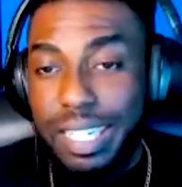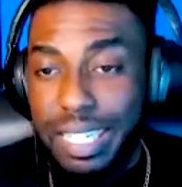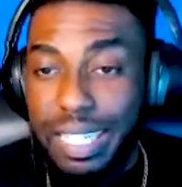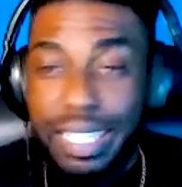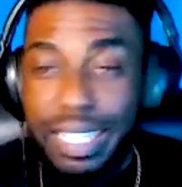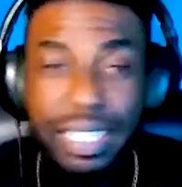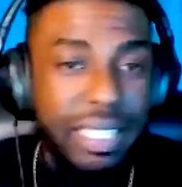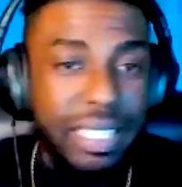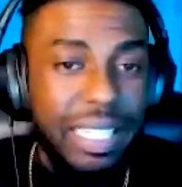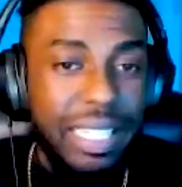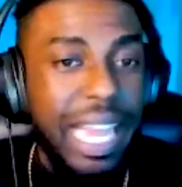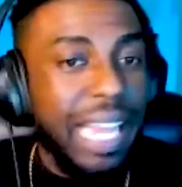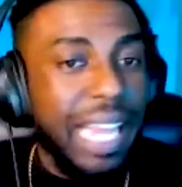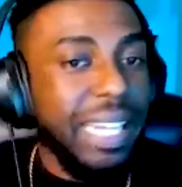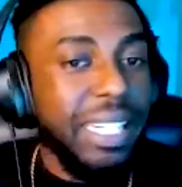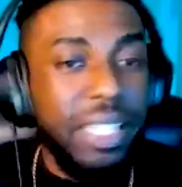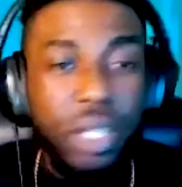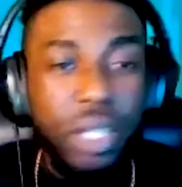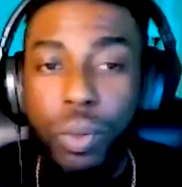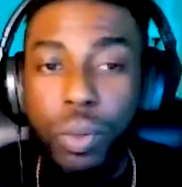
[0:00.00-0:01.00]
in
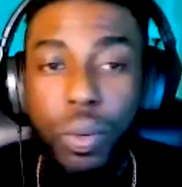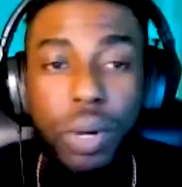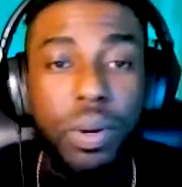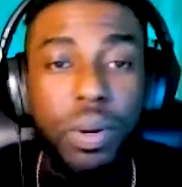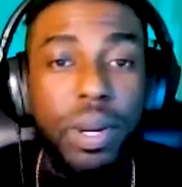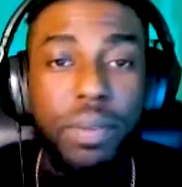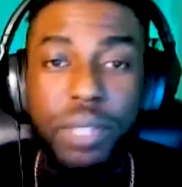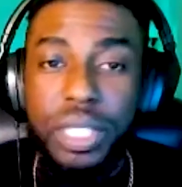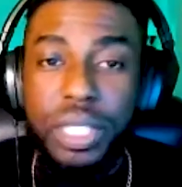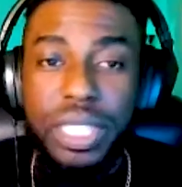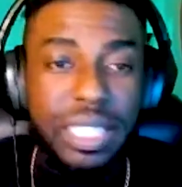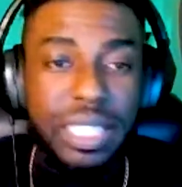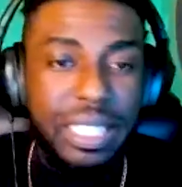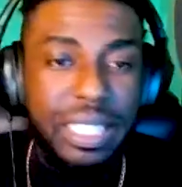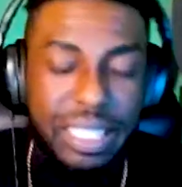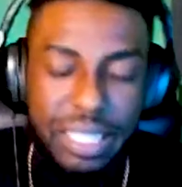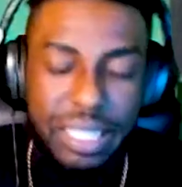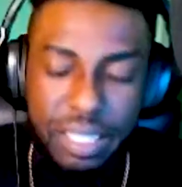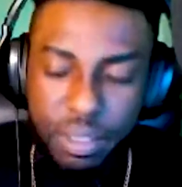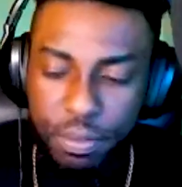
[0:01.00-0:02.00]
Canada or wherever they are
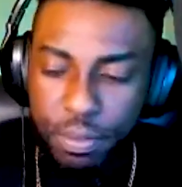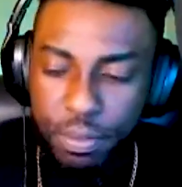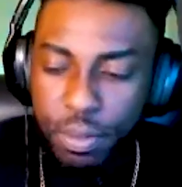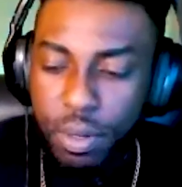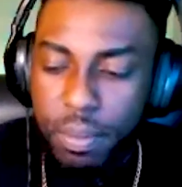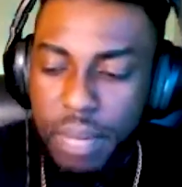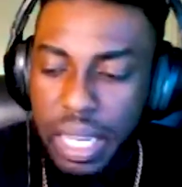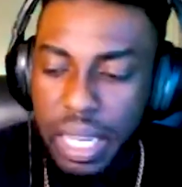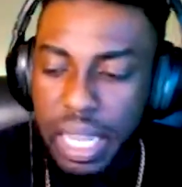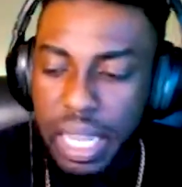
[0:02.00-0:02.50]
listening from,